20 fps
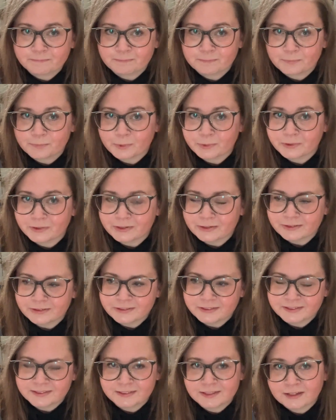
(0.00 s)

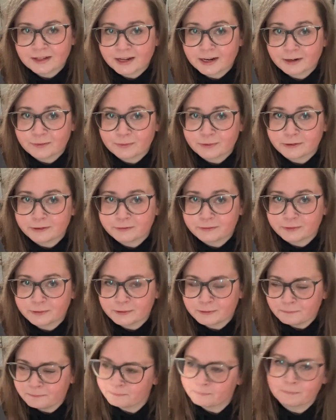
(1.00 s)
bonkers and wonderful,
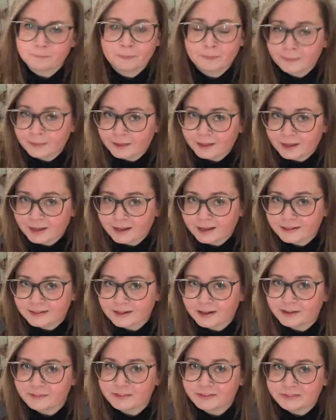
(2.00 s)
and
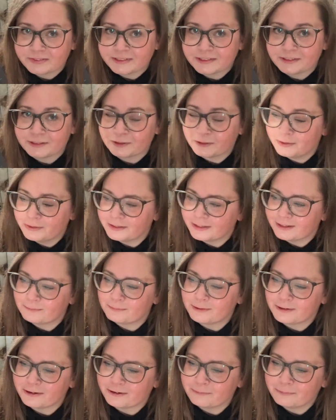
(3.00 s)
I will read you the
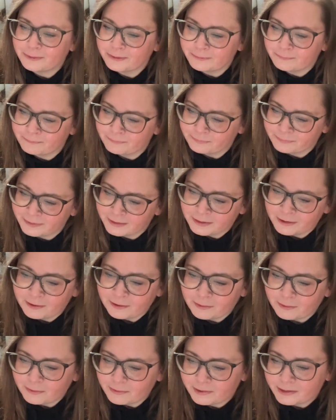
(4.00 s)
blurb.
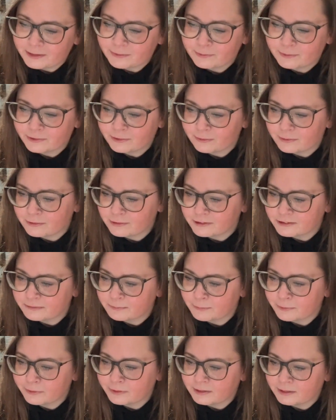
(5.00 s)
Early one August
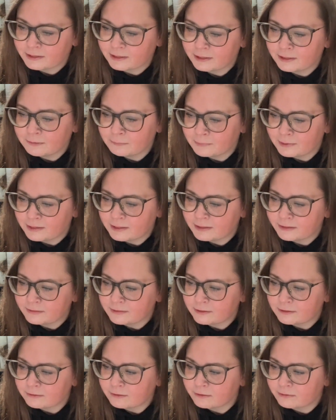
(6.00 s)
morning, millennial
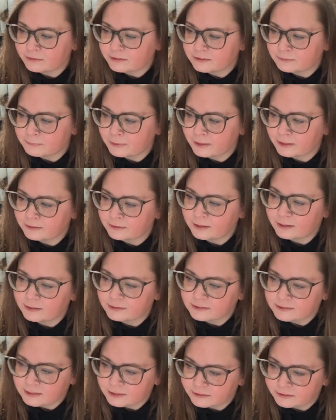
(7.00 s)
Congressman
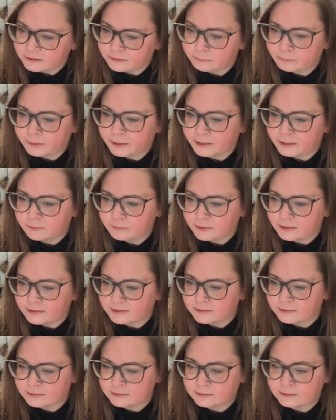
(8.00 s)
Alexander Payne
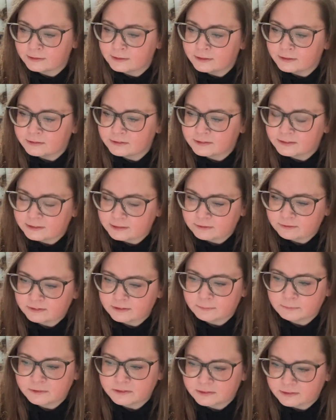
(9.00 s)
Wilson receives a
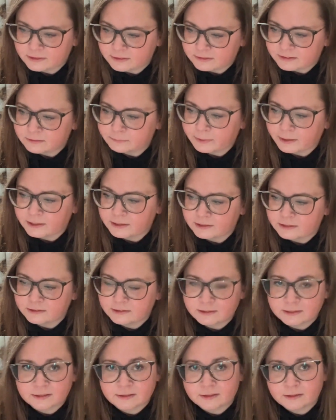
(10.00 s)
mysterious package
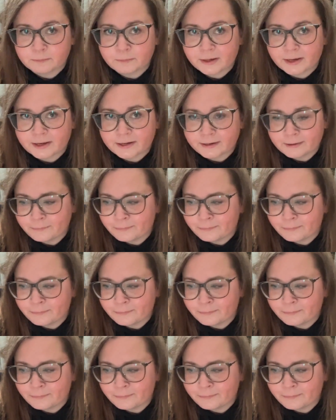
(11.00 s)
in the mail.